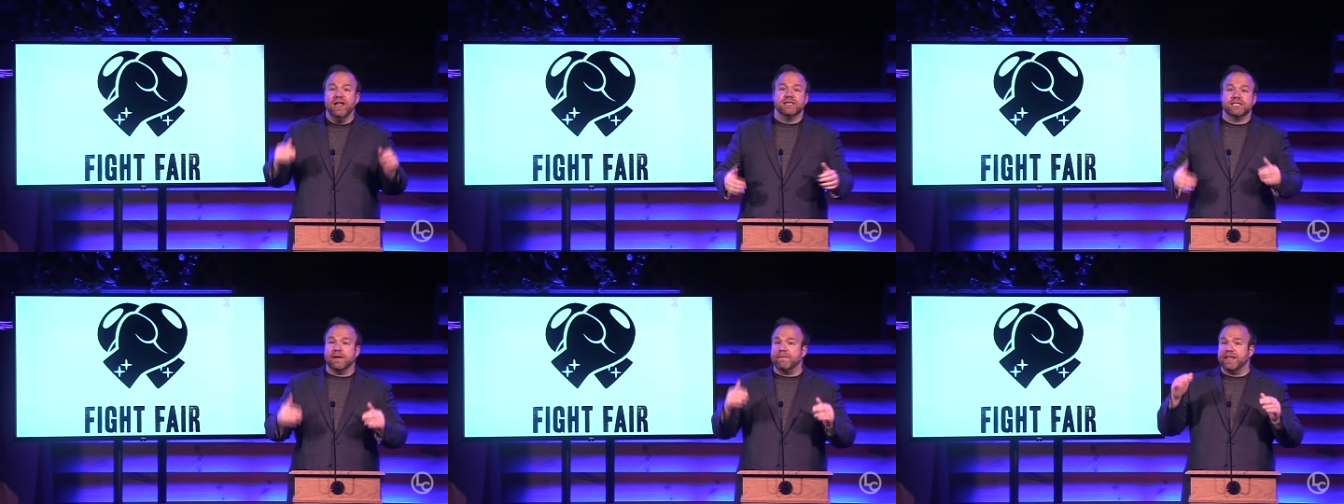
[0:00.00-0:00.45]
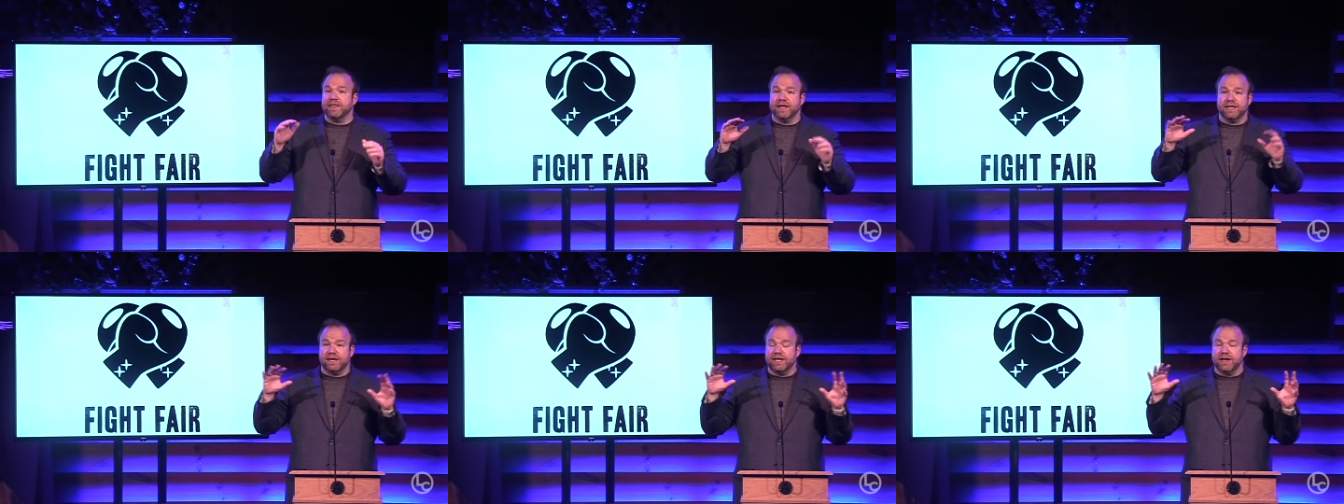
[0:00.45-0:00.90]
somebody
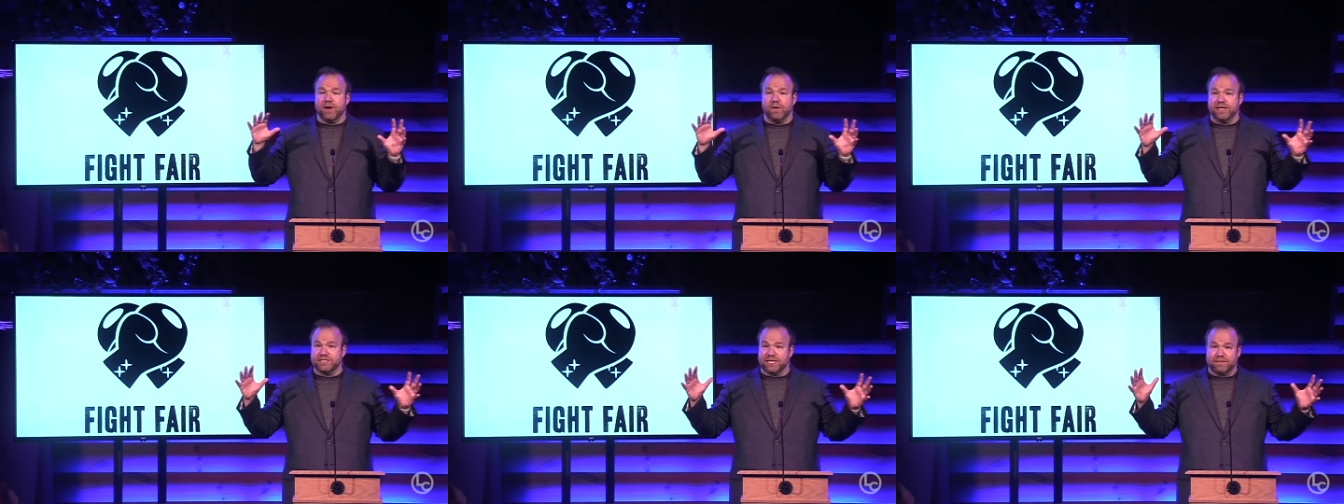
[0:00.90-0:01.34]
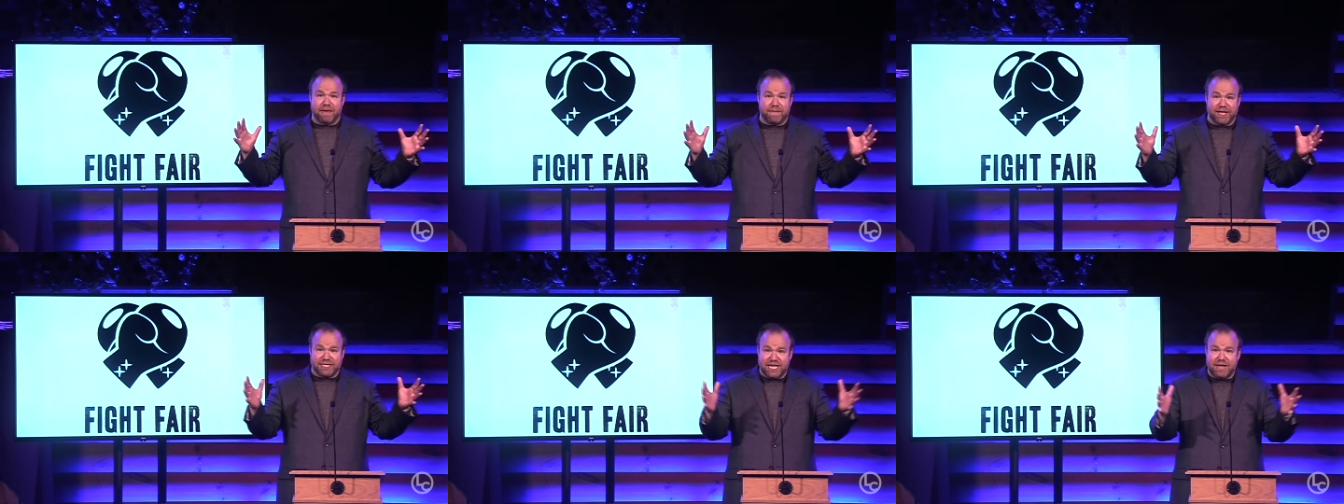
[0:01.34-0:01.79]
that, you know, is
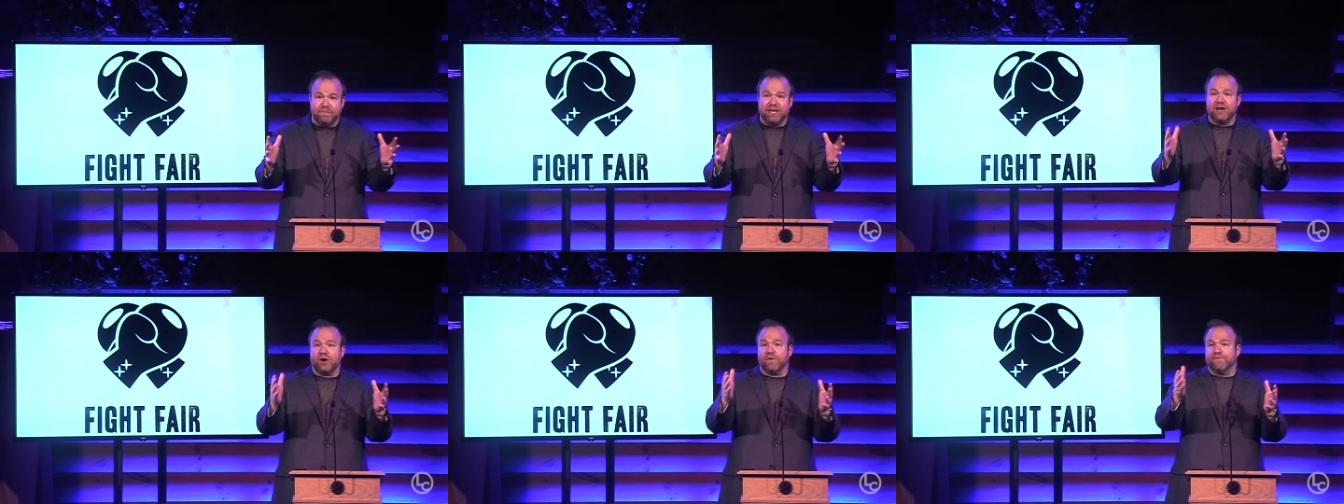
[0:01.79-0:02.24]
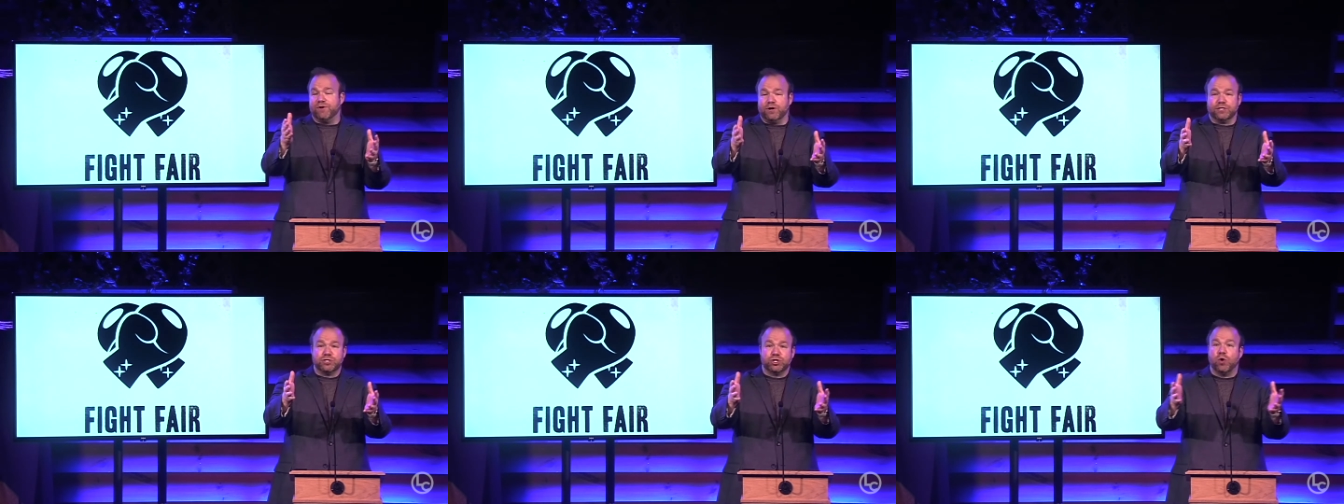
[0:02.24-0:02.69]
maybe a team leader, if you're
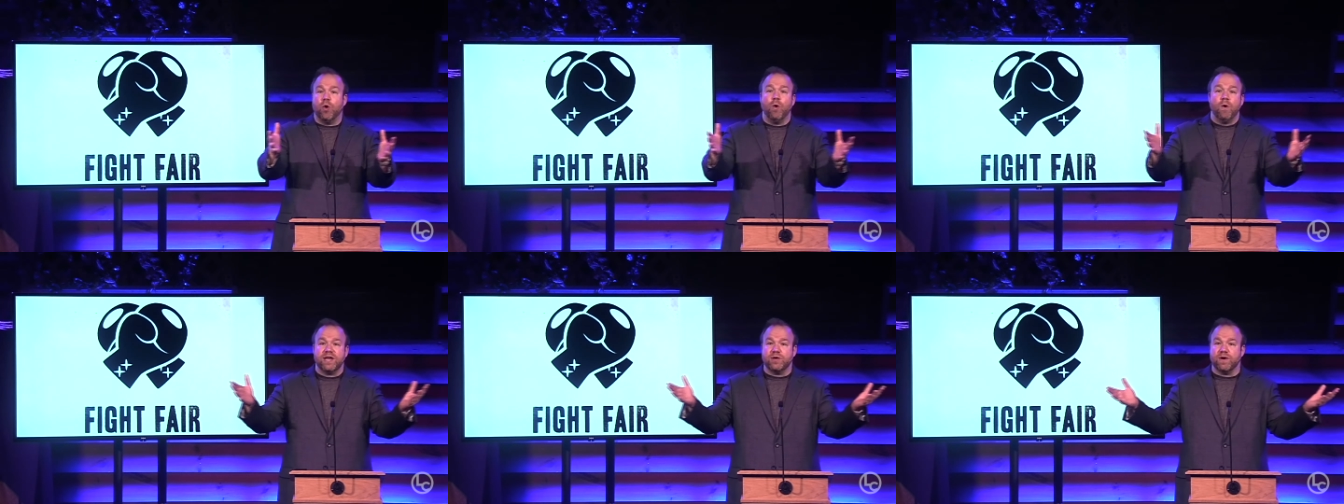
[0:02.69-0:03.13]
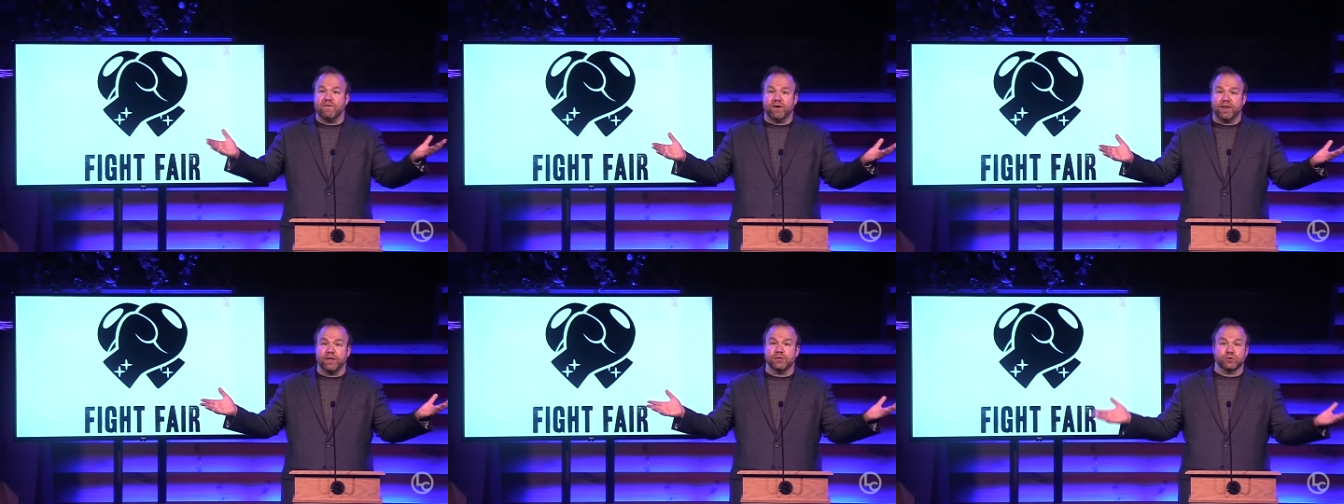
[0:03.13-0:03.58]
in school and you have
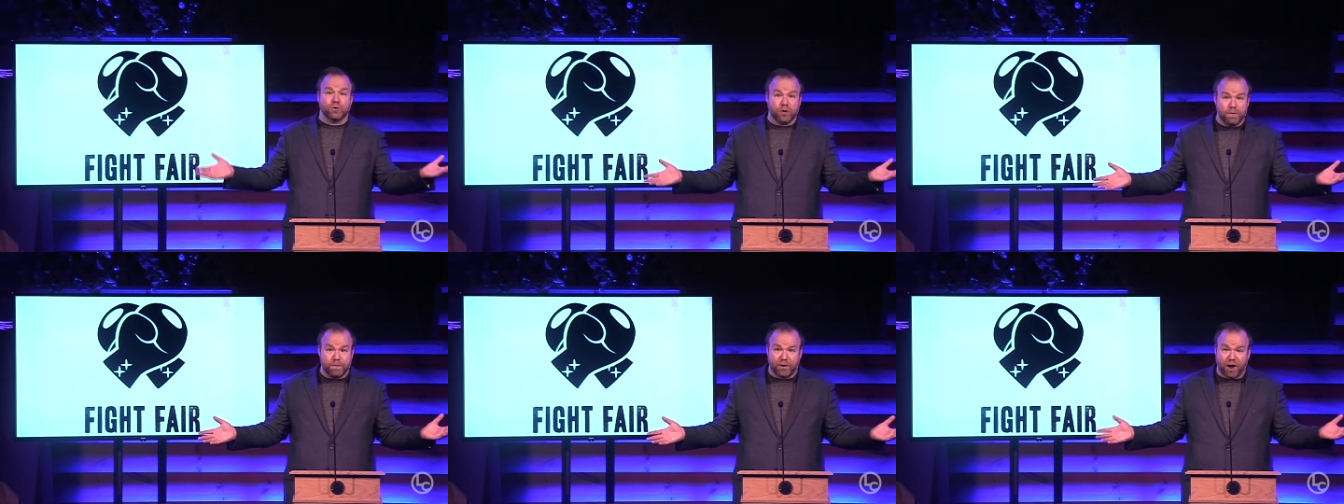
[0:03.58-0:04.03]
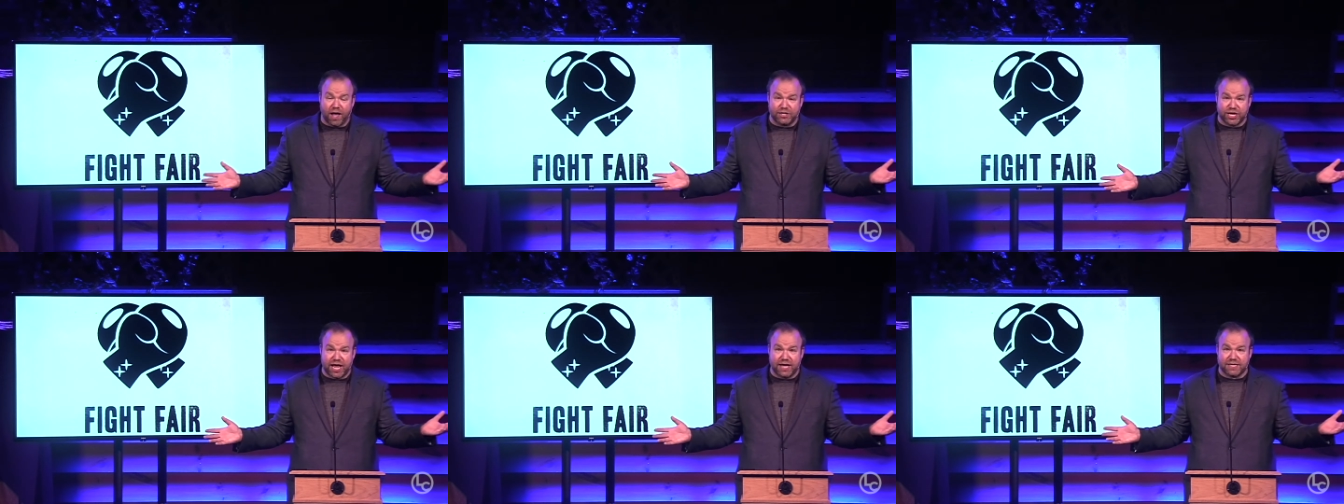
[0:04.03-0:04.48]
one of those group
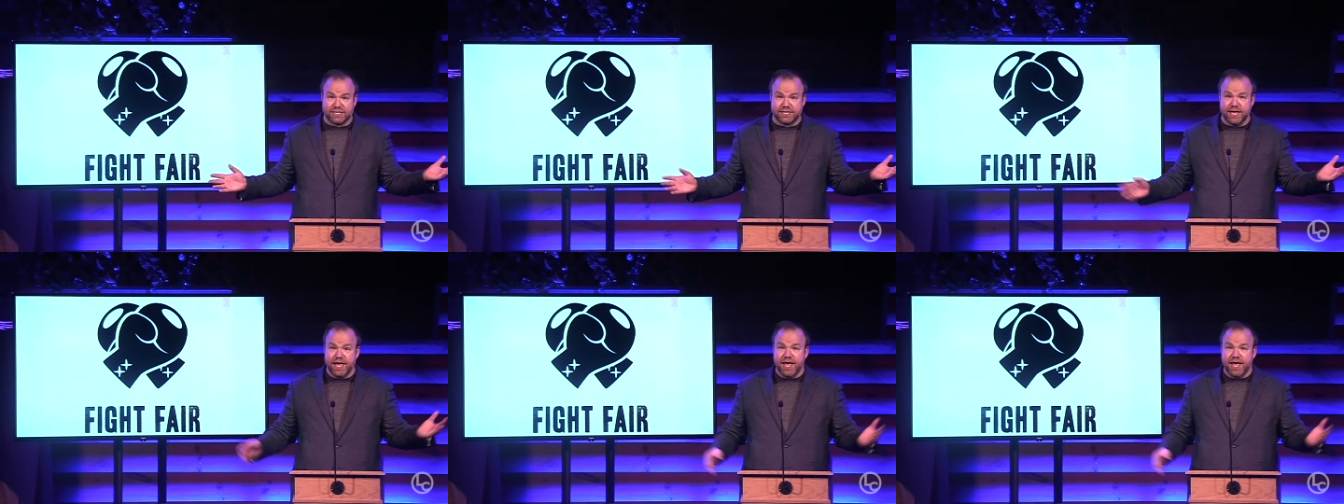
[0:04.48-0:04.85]
projects,